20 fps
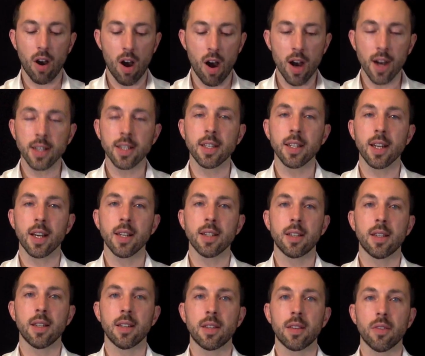
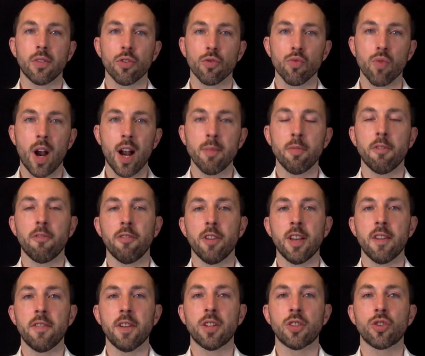oxidizes the
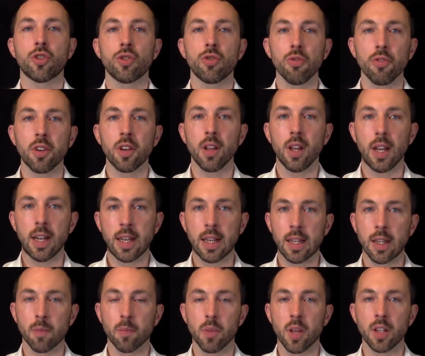riboflavin
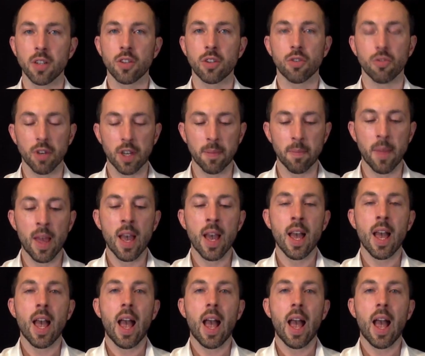circulating in the bloodstream.